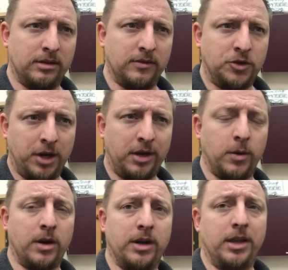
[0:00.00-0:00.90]
of
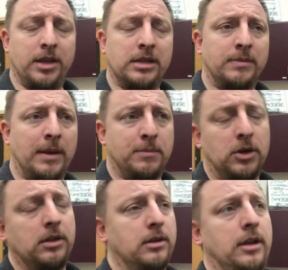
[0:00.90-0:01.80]
January, is my
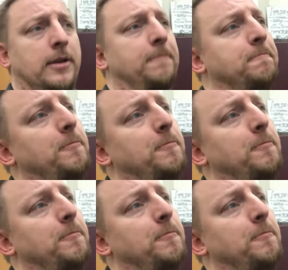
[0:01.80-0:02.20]
birthday.